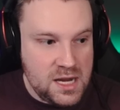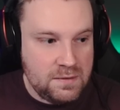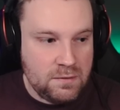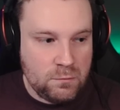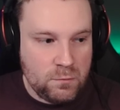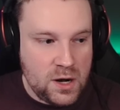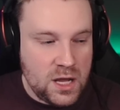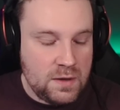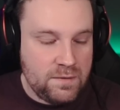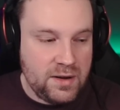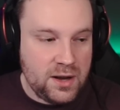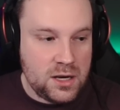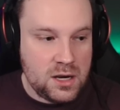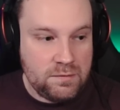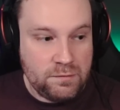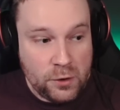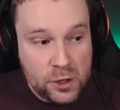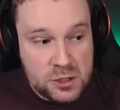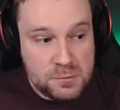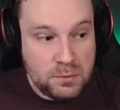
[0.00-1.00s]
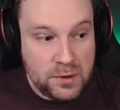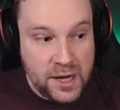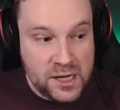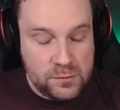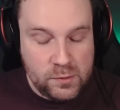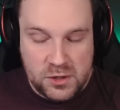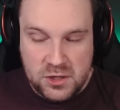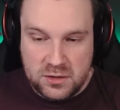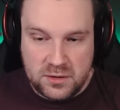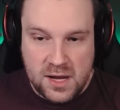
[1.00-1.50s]
even relevant in the first
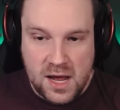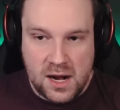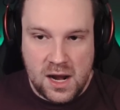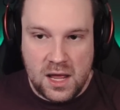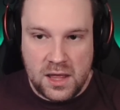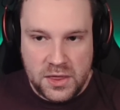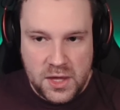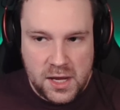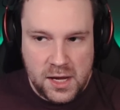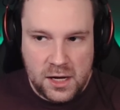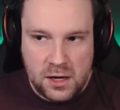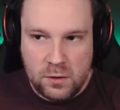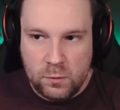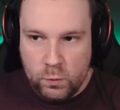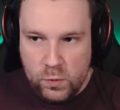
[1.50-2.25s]
place, which is not a thing,